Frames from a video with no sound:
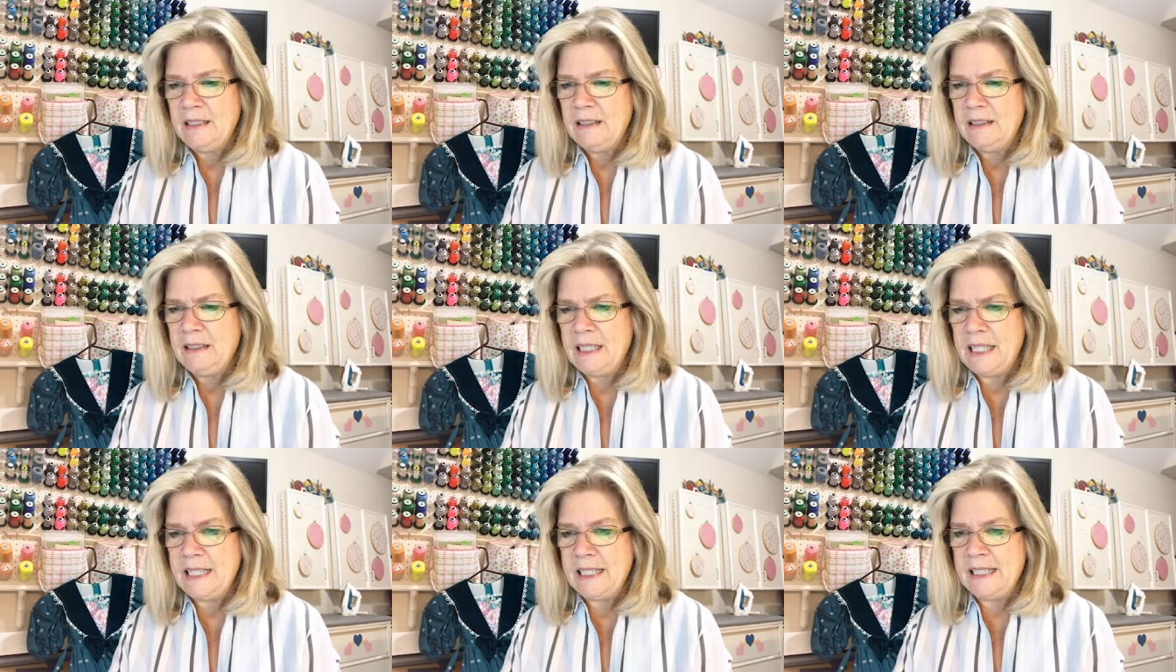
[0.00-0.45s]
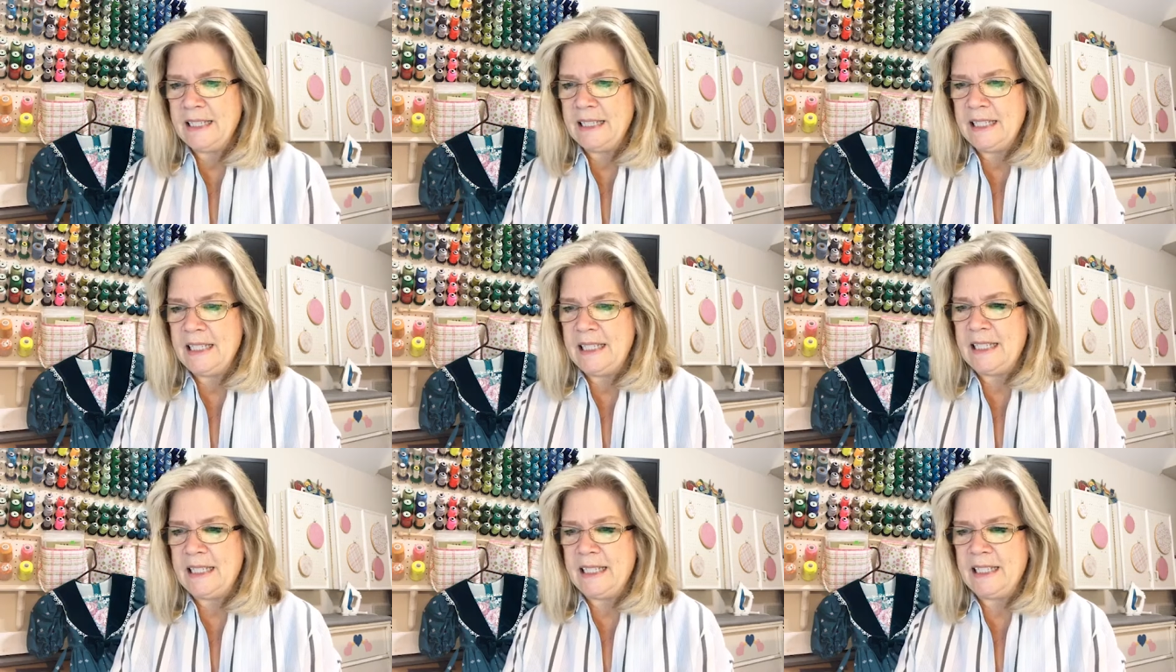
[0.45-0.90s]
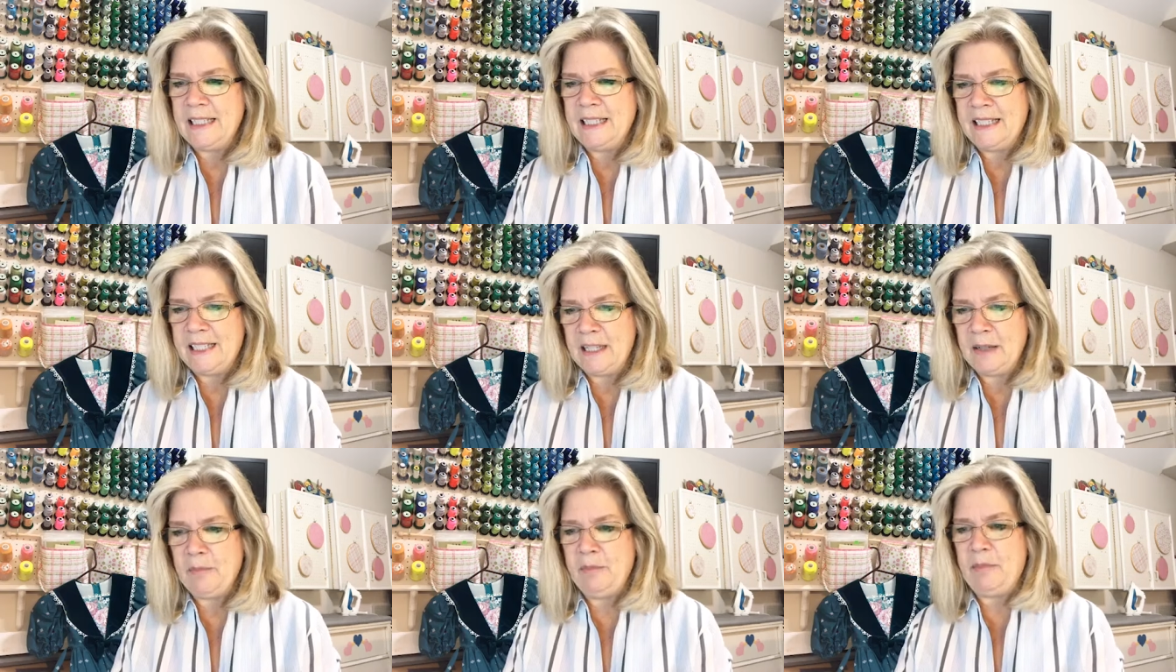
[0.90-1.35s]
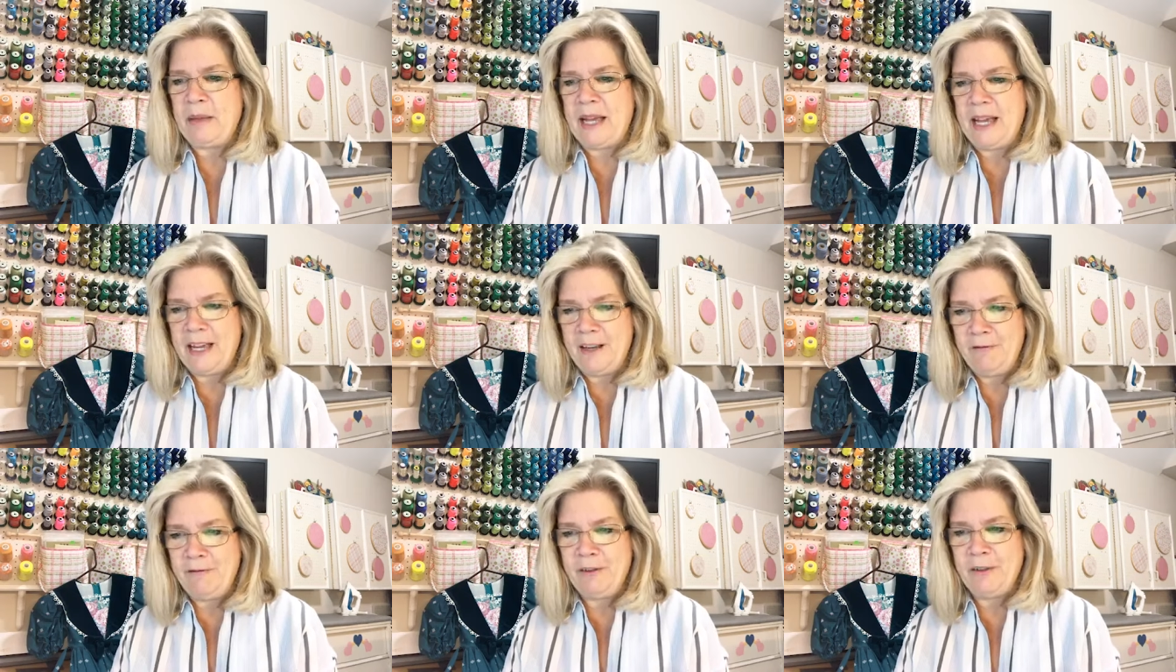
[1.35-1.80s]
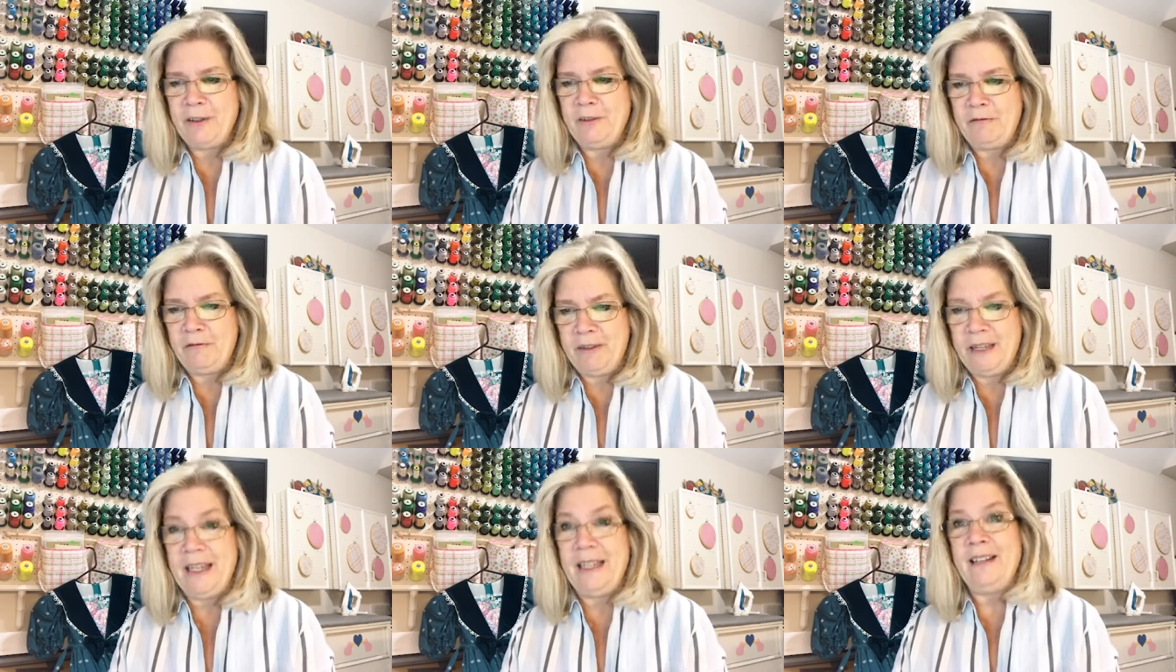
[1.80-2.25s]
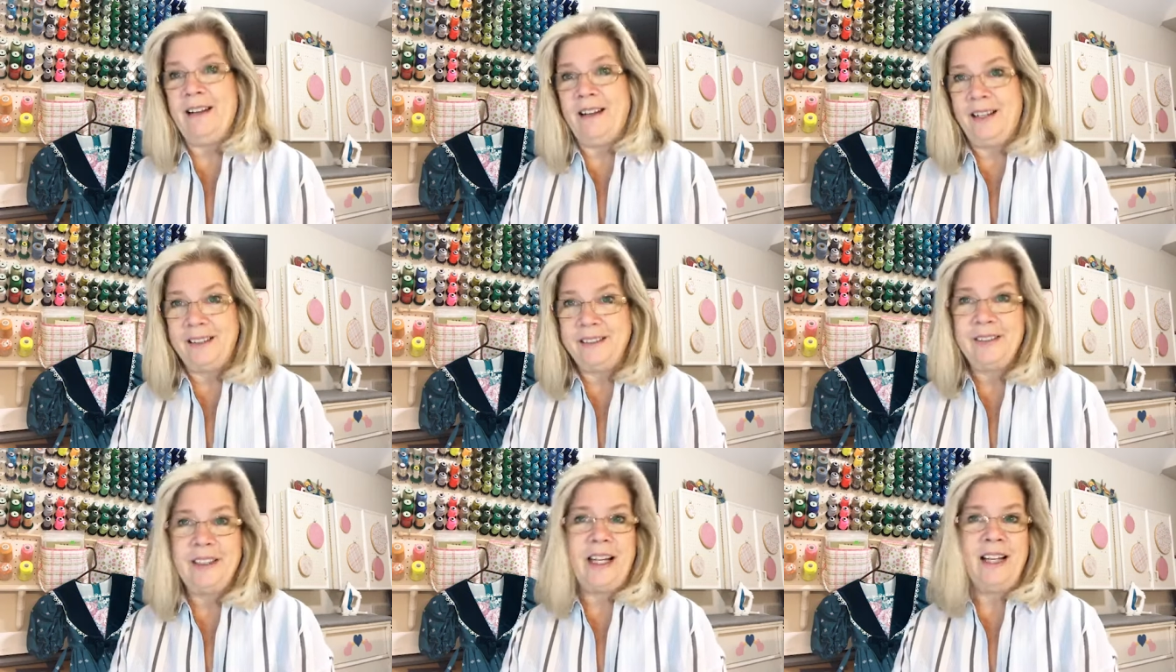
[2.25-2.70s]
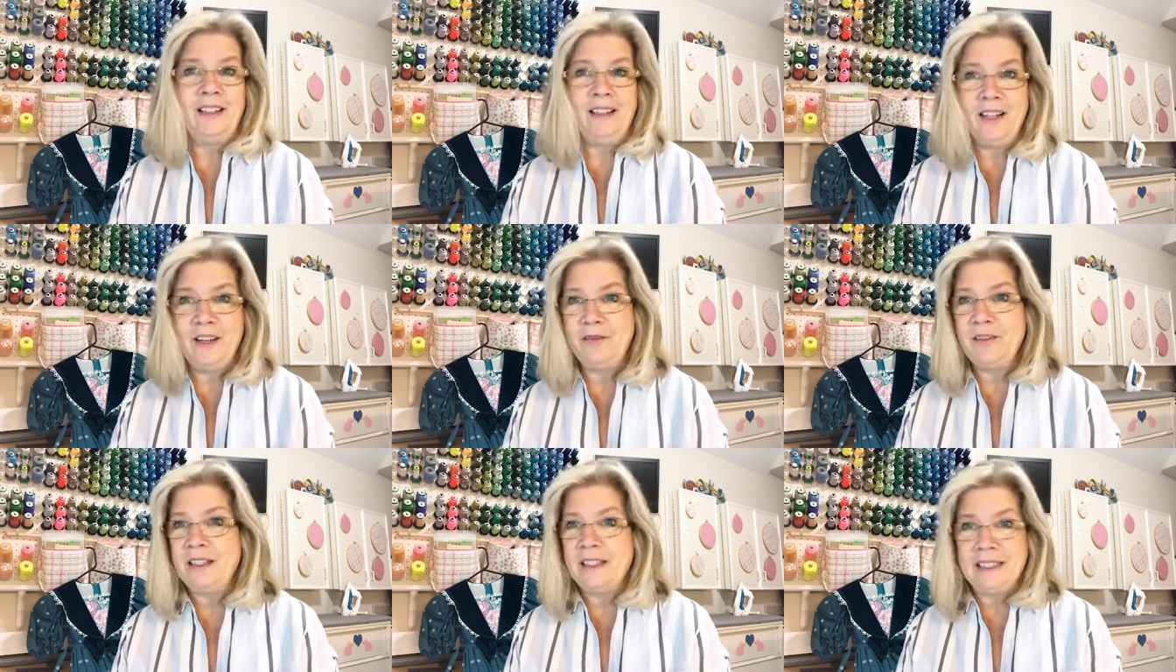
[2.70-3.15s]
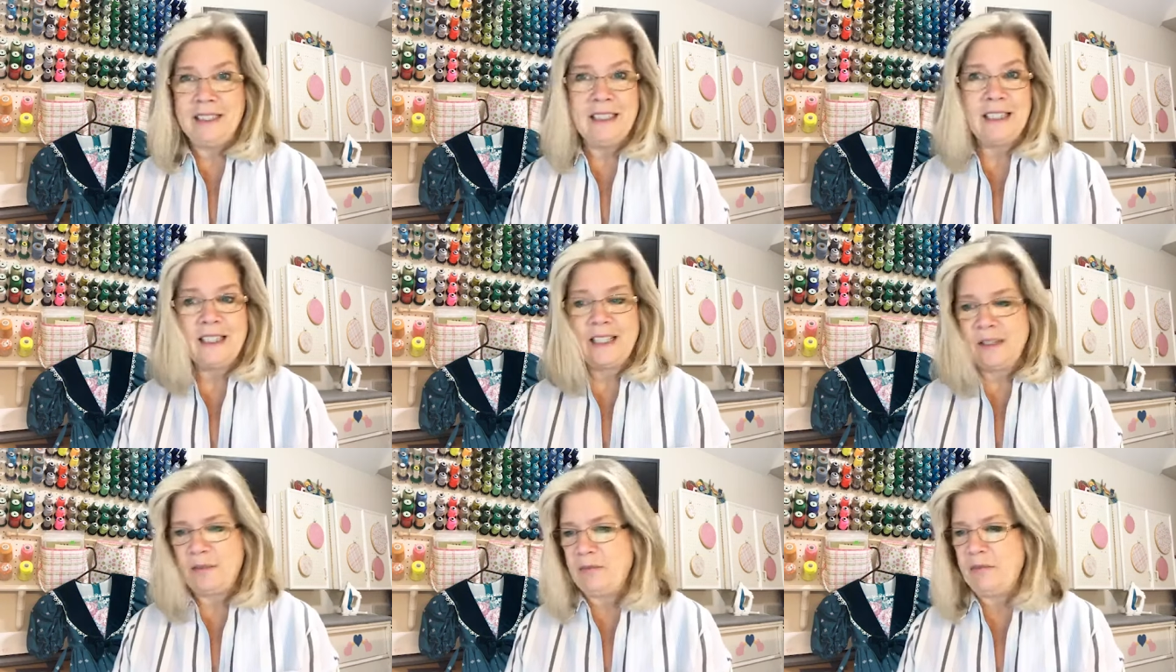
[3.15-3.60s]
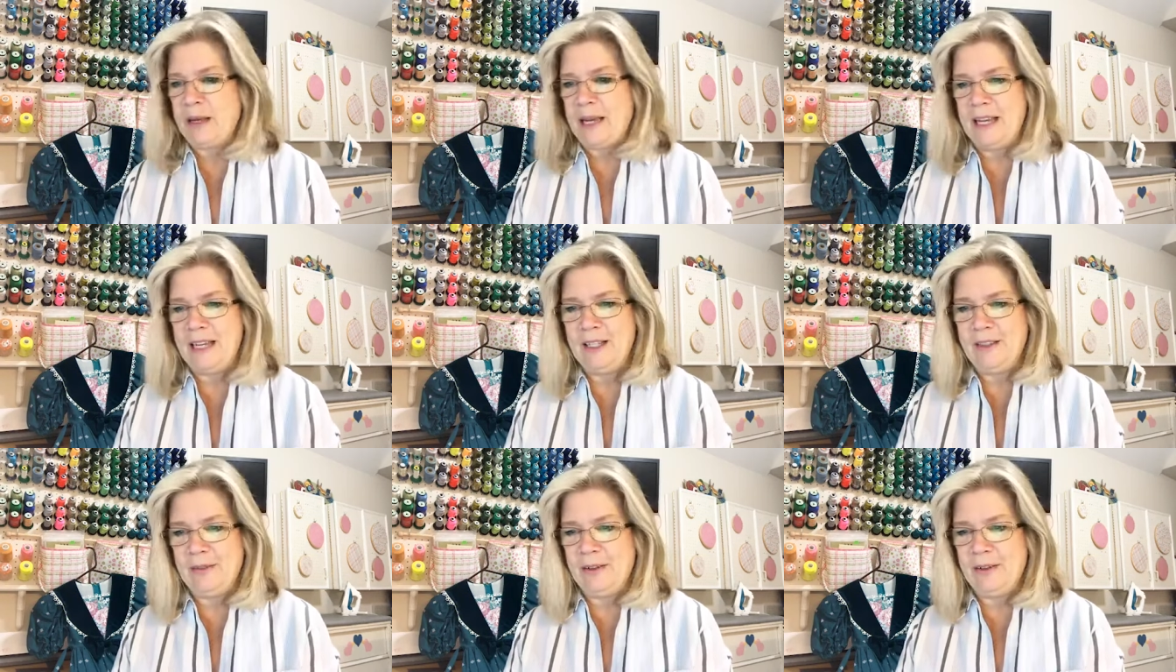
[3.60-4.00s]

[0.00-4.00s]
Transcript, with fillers: Leslie said zip bag for the feet. I love the little zip bags